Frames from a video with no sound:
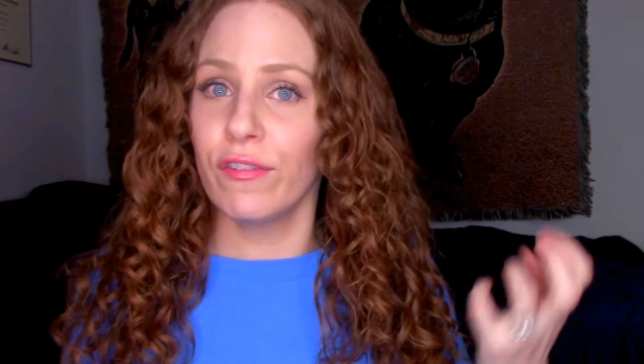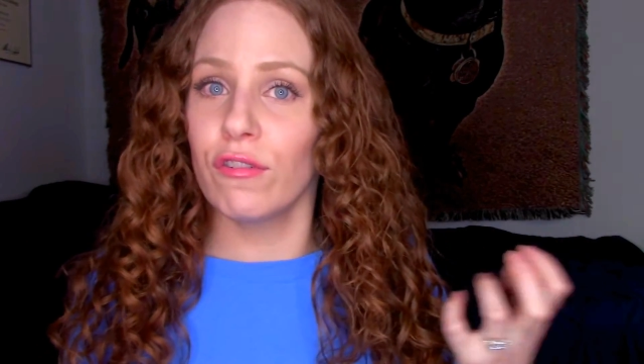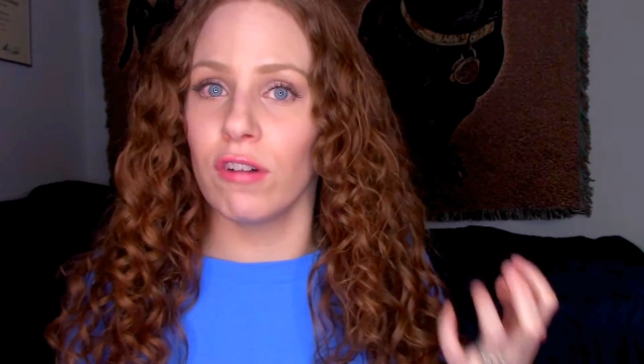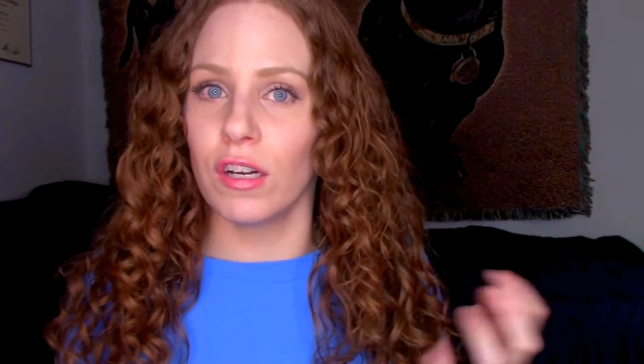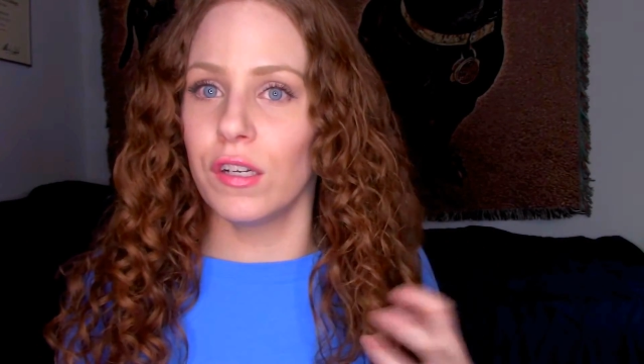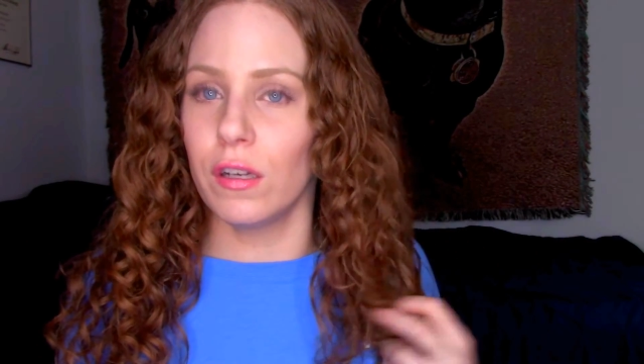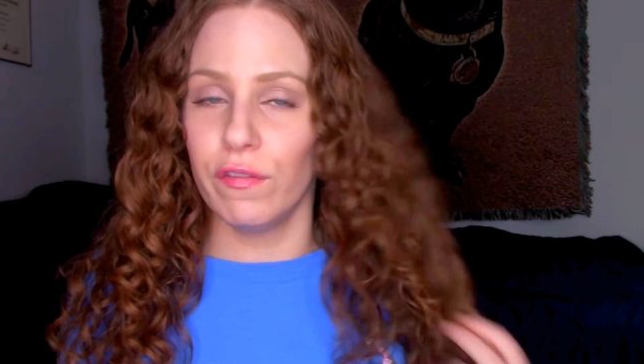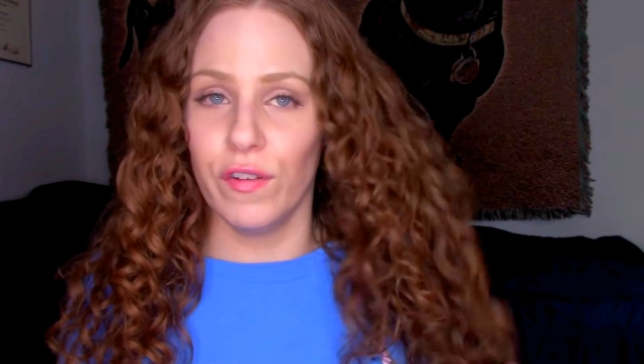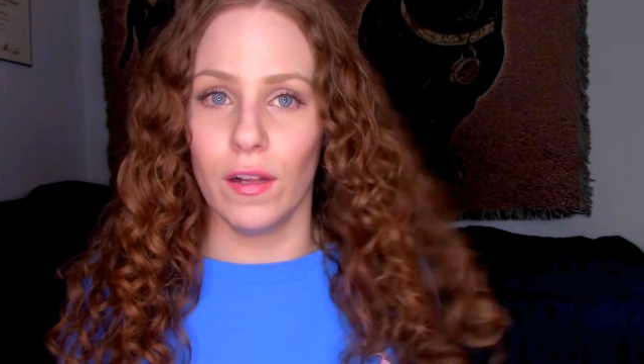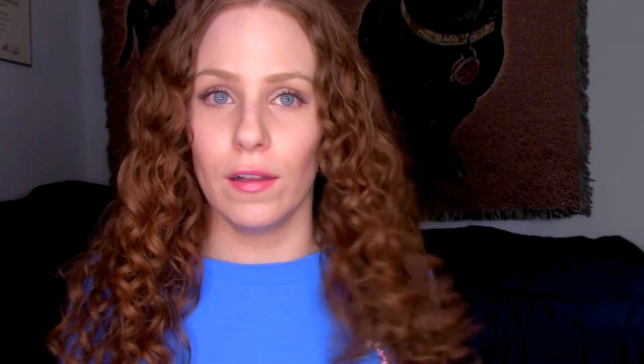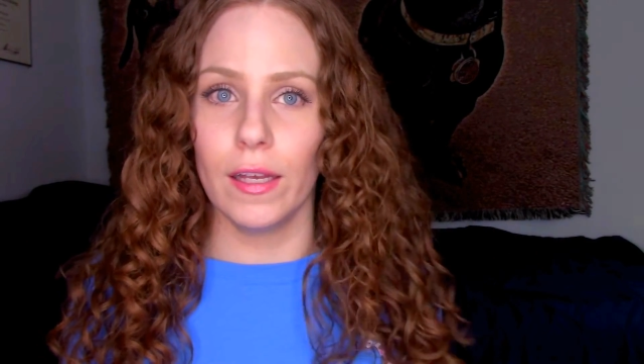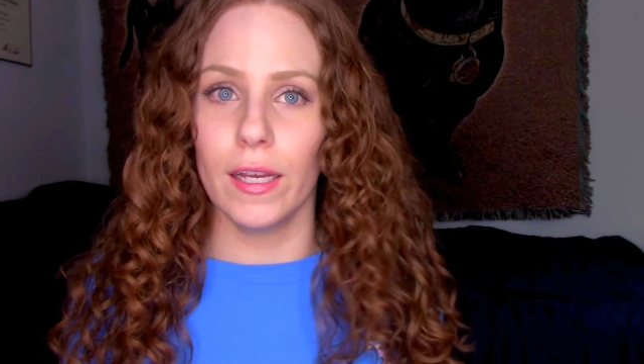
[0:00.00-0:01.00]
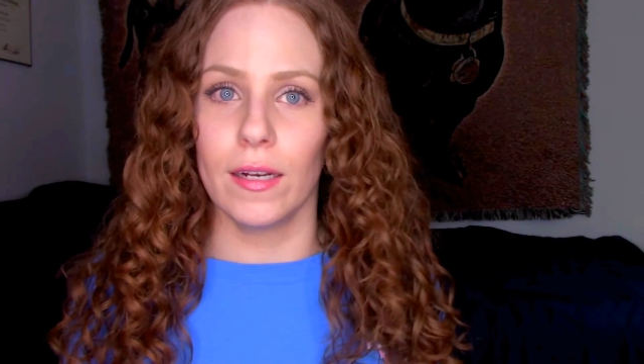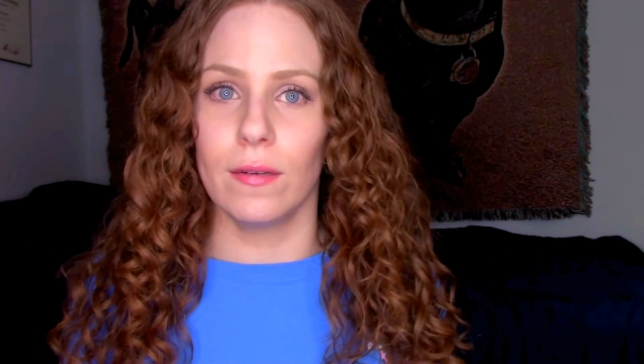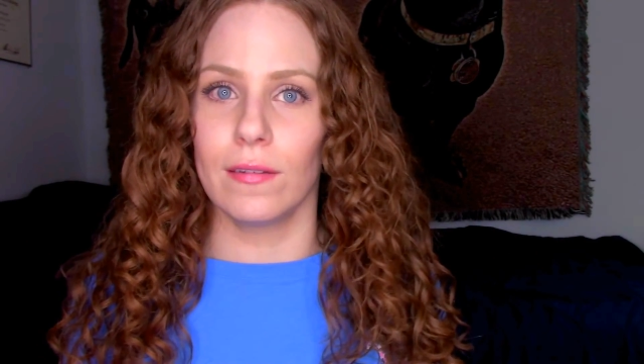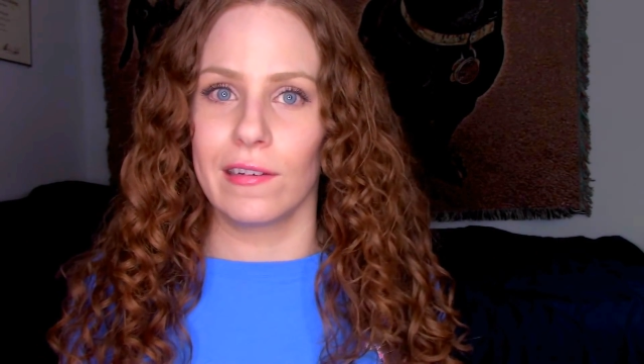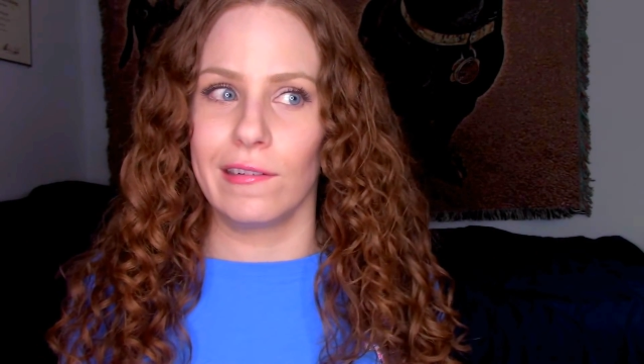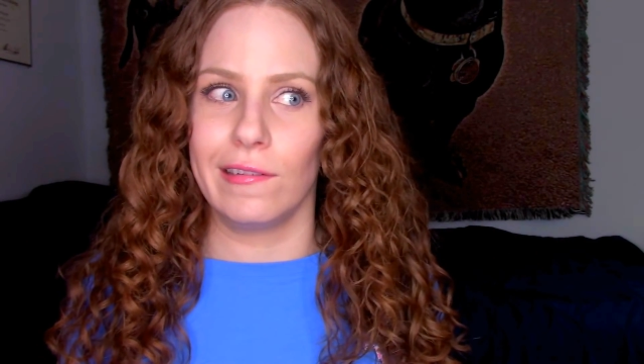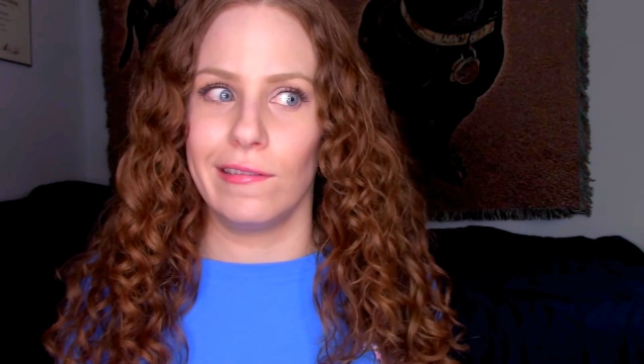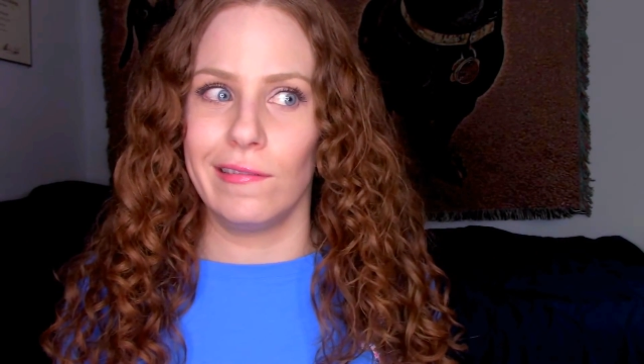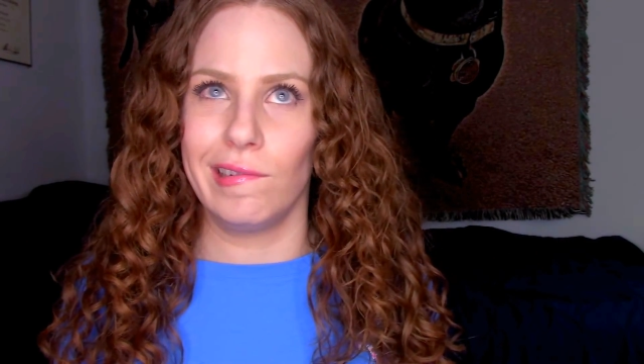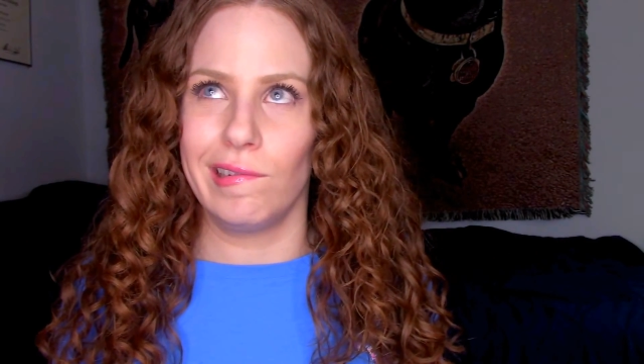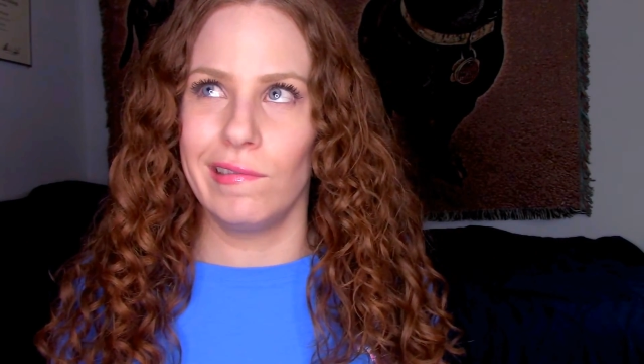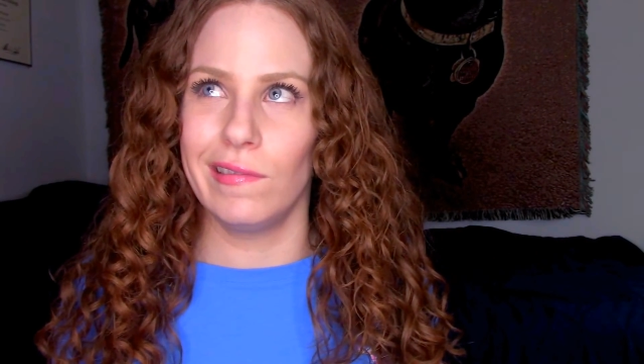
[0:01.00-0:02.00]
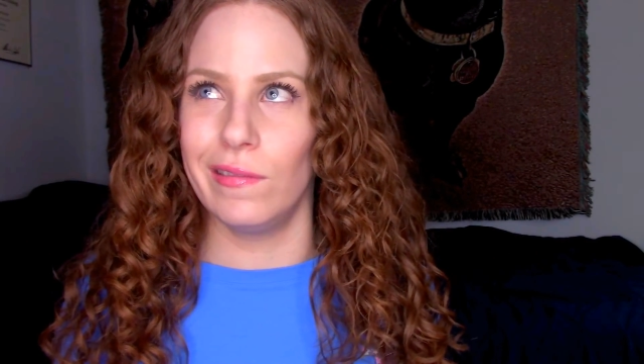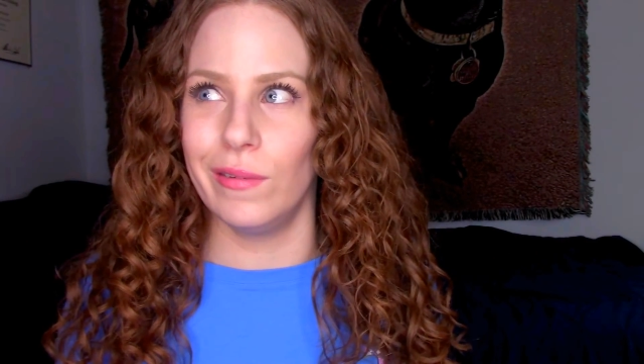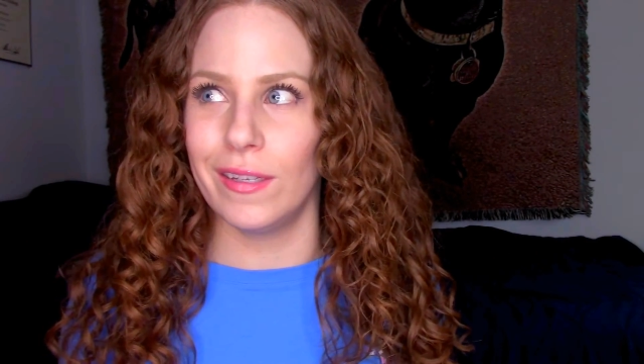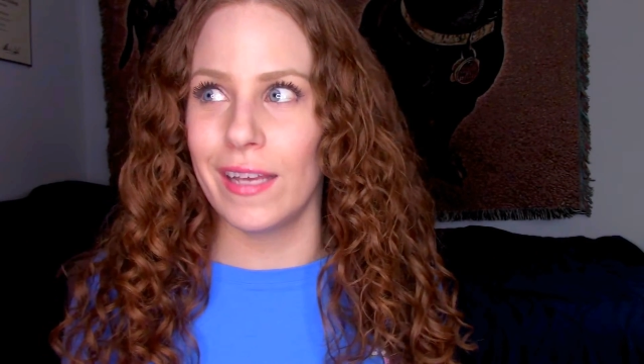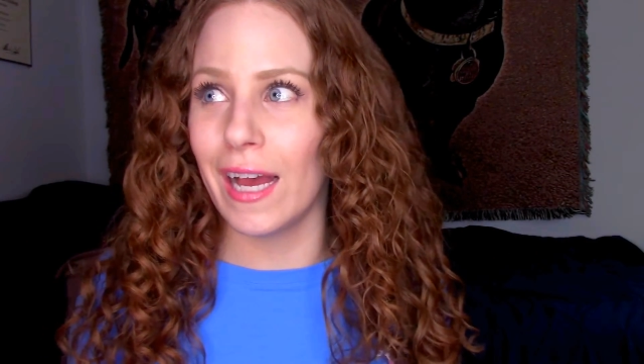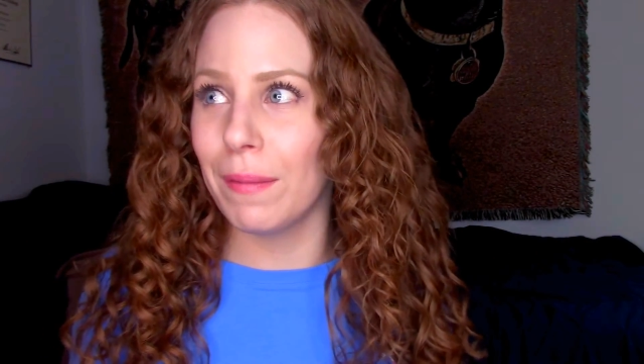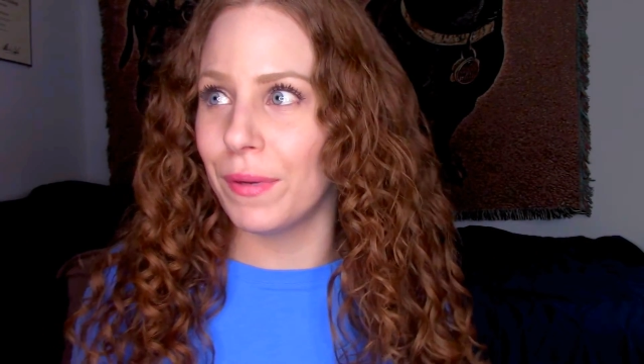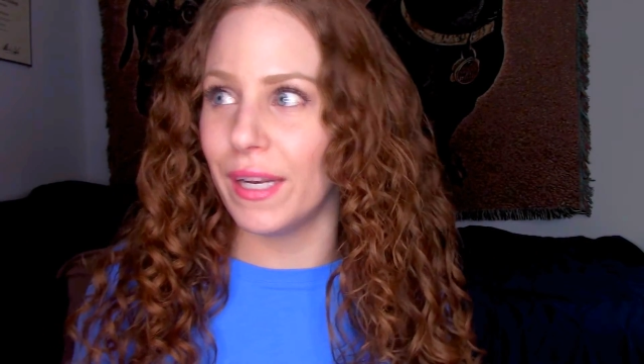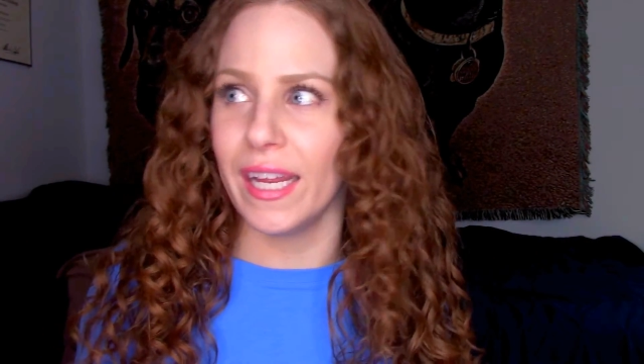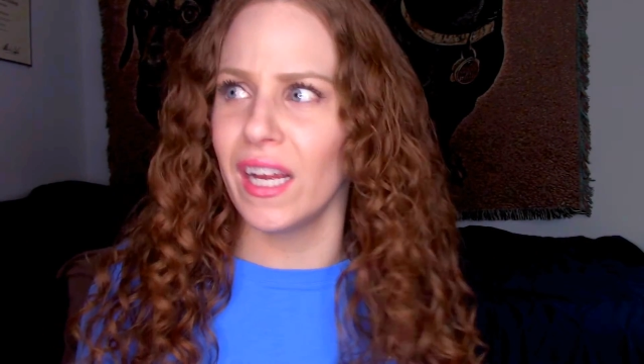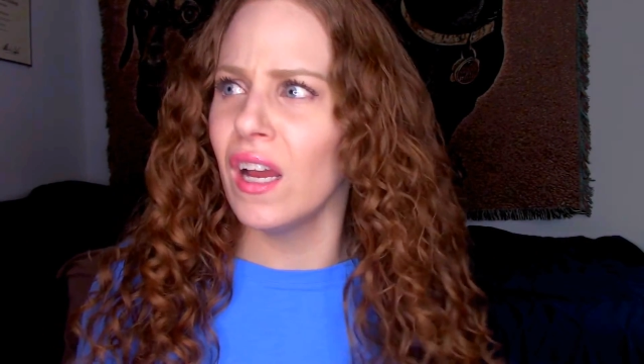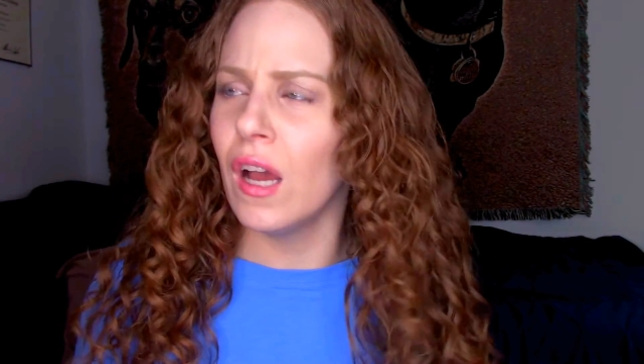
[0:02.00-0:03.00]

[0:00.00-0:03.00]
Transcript: crunchy feeling, and I was like, what's happening?